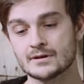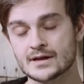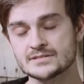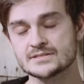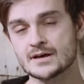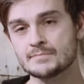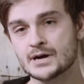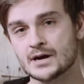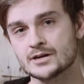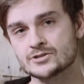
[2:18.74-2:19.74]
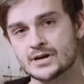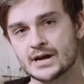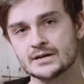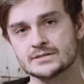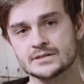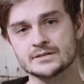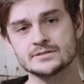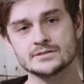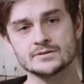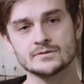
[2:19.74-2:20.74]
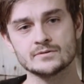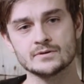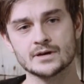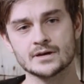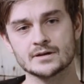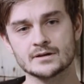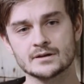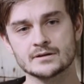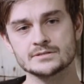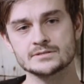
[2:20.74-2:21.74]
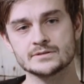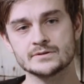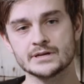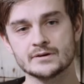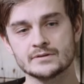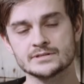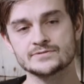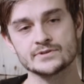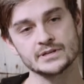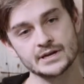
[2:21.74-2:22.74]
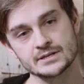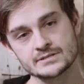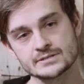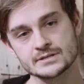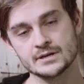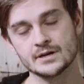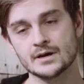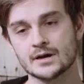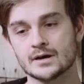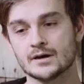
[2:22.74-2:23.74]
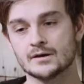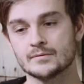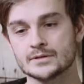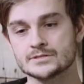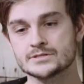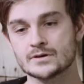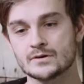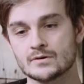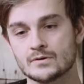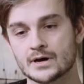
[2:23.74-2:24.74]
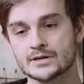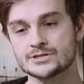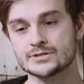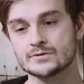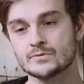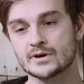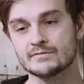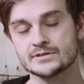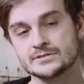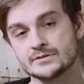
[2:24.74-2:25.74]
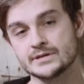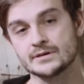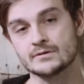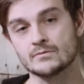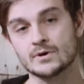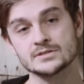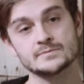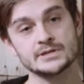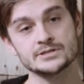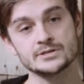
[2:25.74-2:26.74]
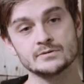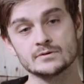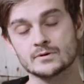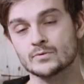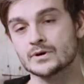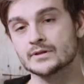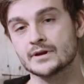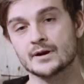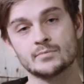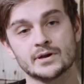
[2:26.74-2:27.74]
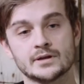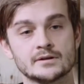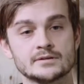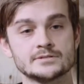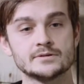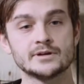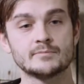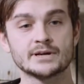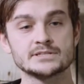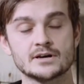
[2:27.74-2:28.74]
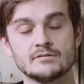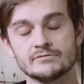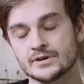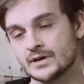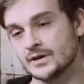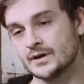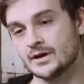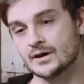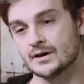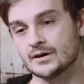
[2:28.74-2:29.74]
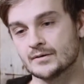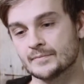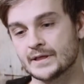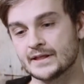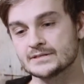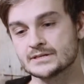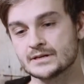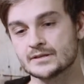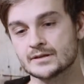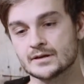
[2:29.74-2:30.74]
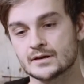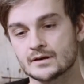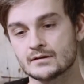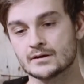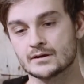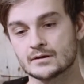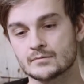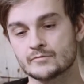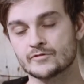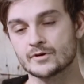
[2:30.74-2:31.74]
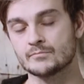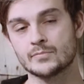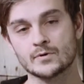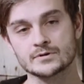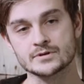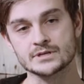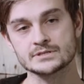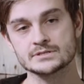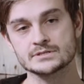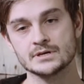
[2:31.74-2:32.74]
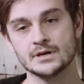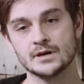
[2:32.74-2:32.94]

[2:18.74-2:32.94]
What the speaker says: subcontract into a studio that's freelance, and so I shoot whatever the studio wants me to shoot, or work that I bring into the studio myself. And that's anything from portraits,